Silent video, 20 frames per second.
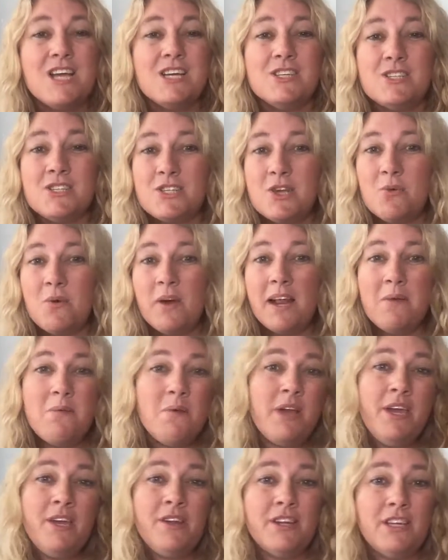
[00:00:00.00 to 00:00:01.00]
So what I
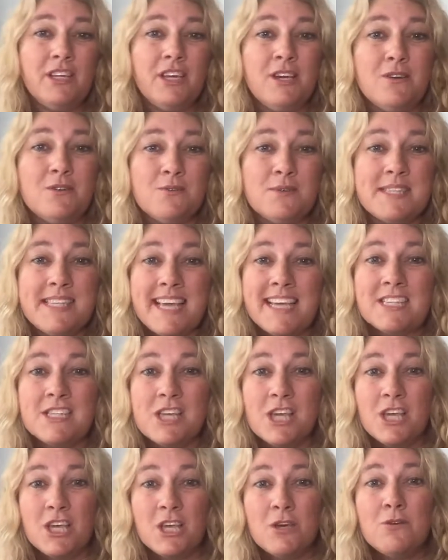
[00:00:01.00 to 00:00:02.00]
want you to use is
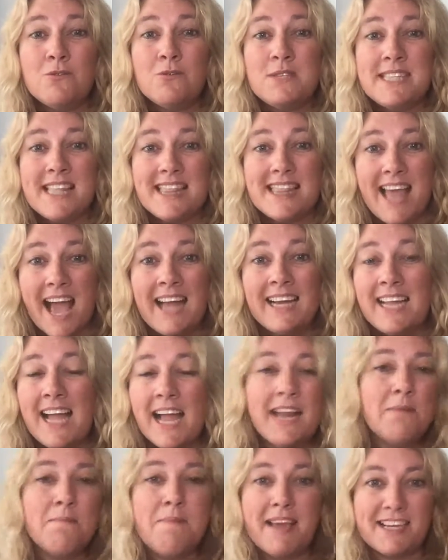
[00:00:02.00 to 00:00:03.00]
use that
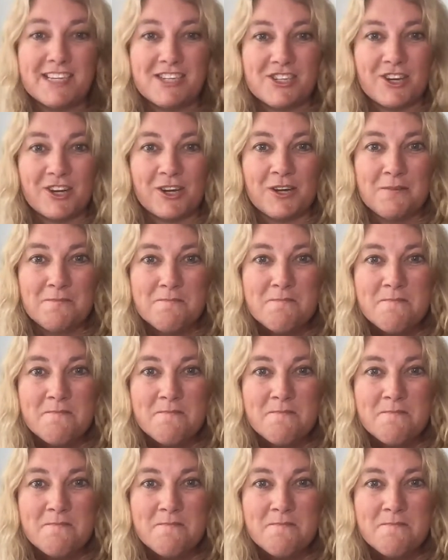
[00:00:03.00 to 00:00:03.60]
kind of picture,